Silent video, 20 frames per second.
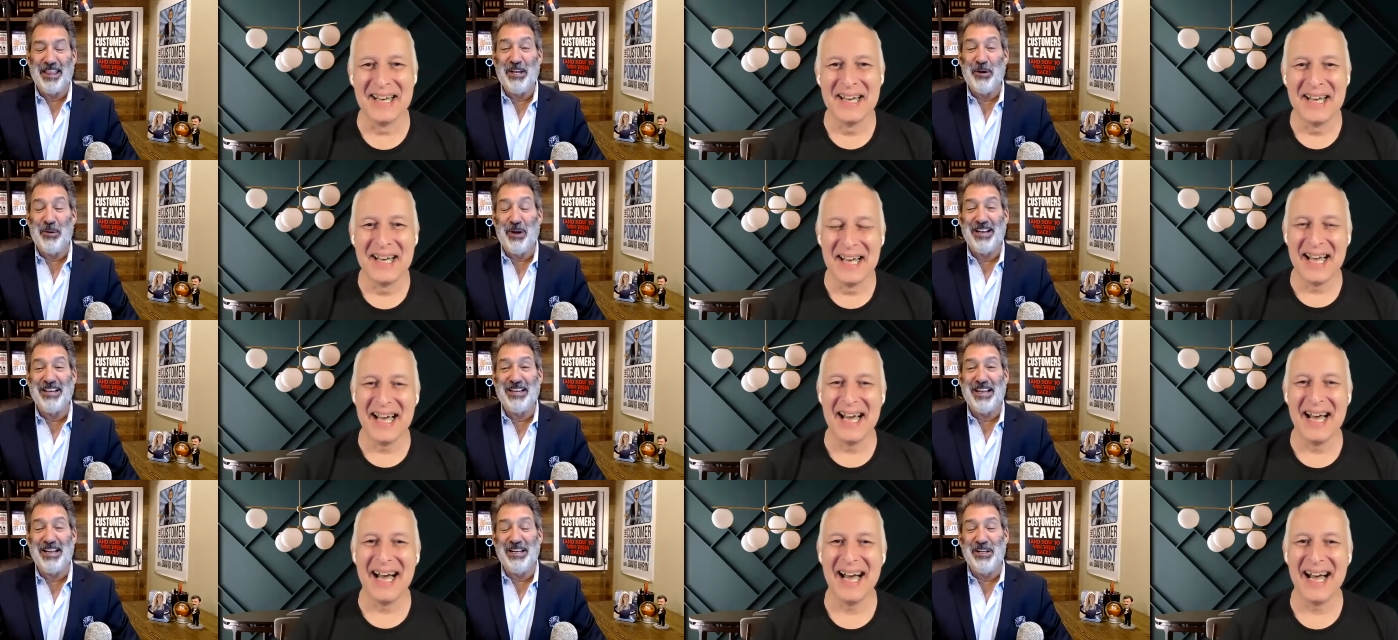
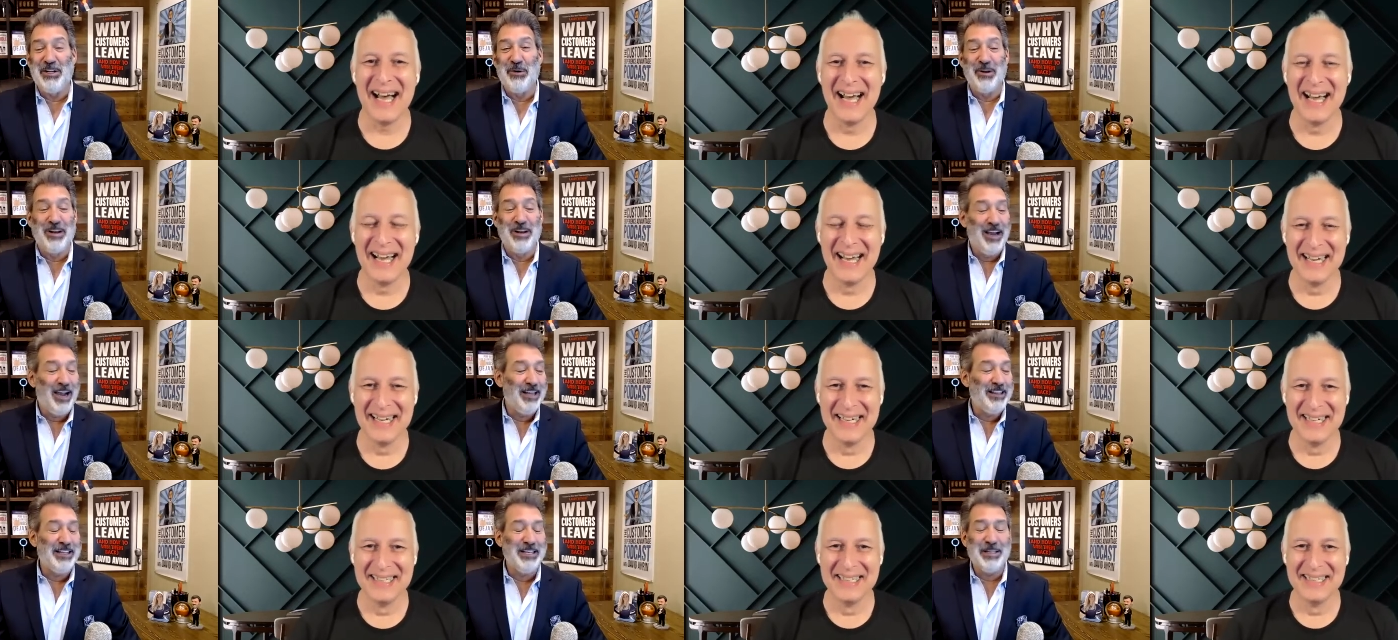Speaker 1: and, and you know what?
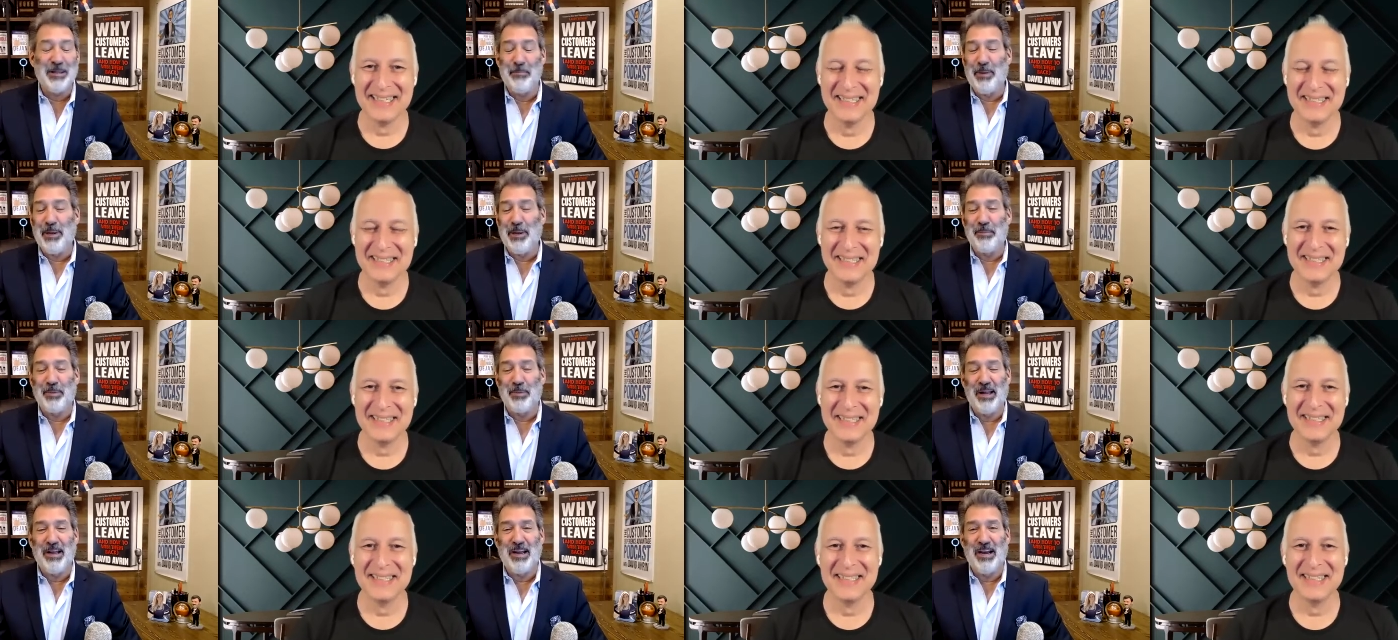I think the
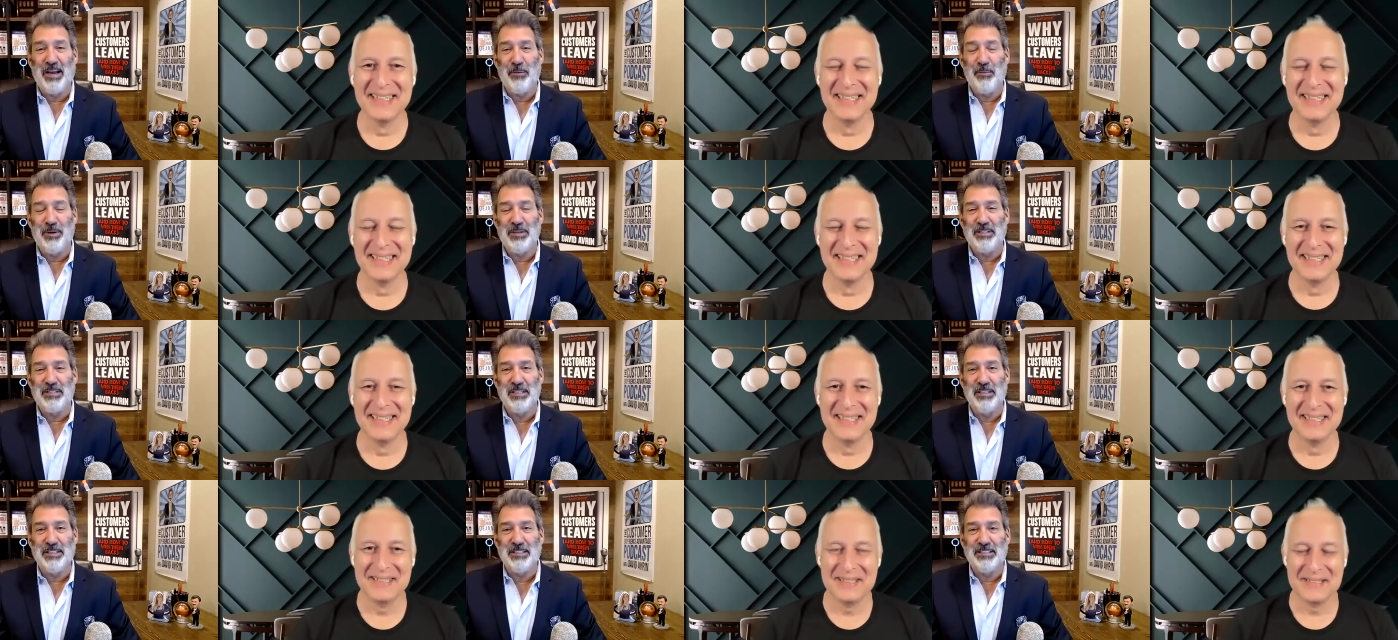people I, I went
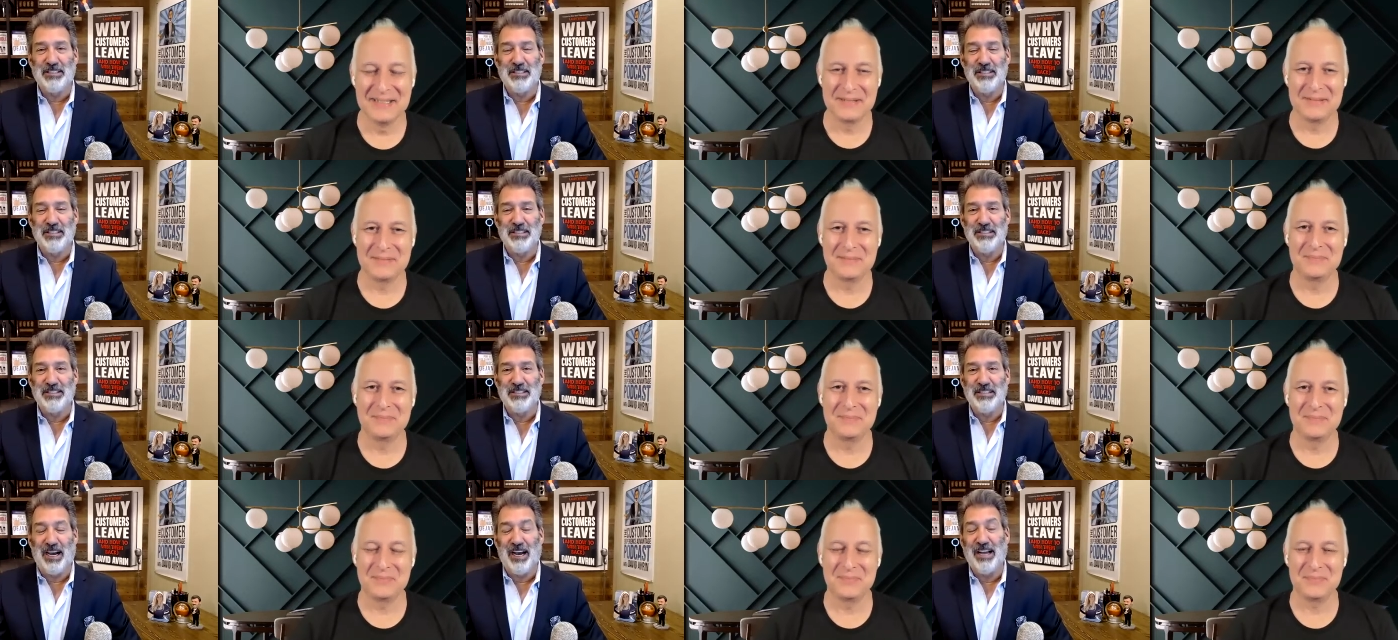to, to
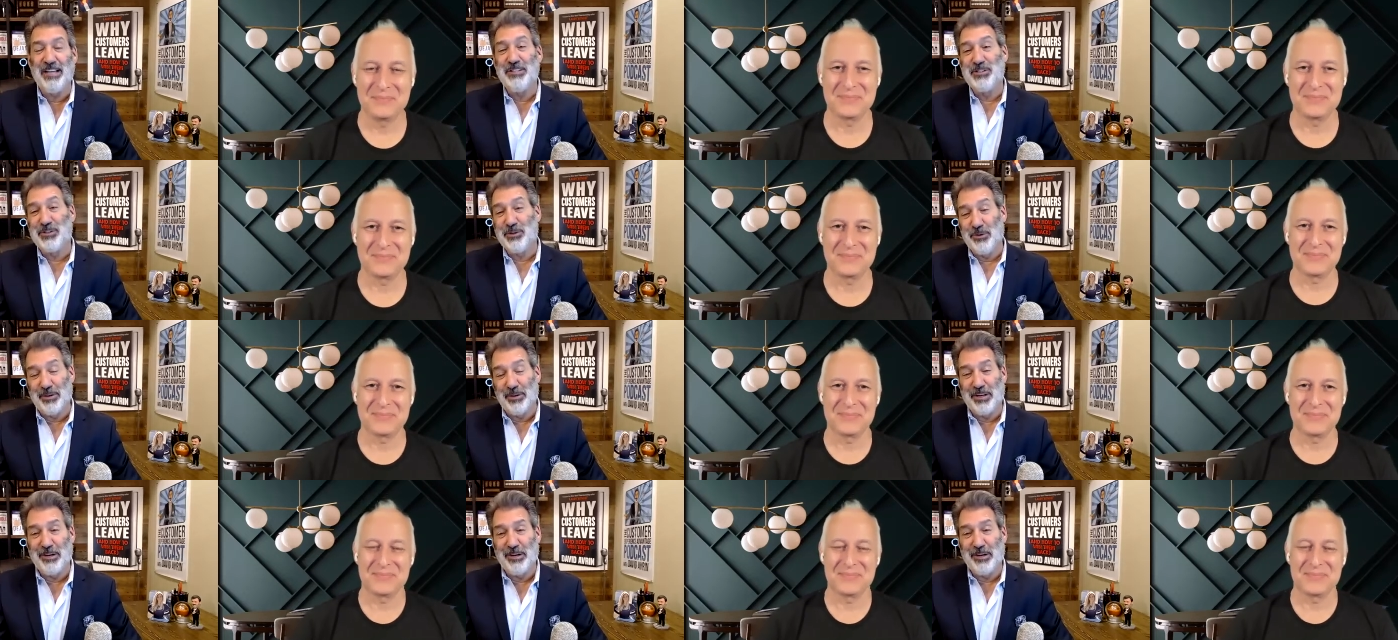high school here